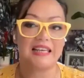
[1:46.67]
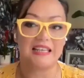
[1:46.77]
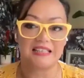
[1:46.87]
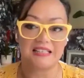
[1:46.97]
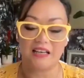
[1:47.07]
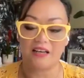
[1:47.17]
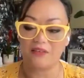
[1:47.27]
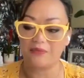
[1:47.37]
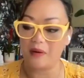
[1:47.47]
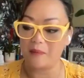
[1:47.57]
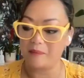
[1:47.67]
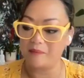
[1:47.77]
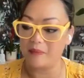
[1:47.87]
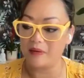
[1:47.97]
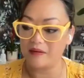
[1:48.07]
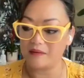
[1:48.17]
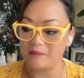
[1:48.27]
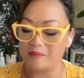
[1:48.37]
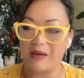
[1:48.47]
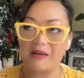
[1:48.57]
this, about
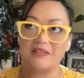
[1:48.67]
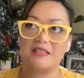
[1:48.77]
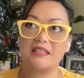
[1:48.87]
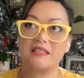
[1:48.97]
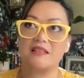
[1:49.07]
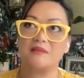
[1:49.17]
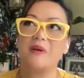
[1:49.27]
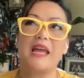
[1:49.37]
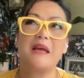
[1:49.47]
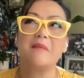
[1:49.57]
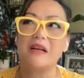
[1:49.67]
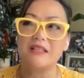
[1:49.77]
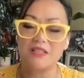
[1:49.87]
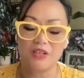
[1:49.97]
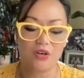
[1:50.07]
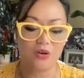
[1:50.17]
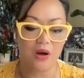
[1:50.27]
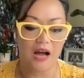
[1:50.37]
8 months ago,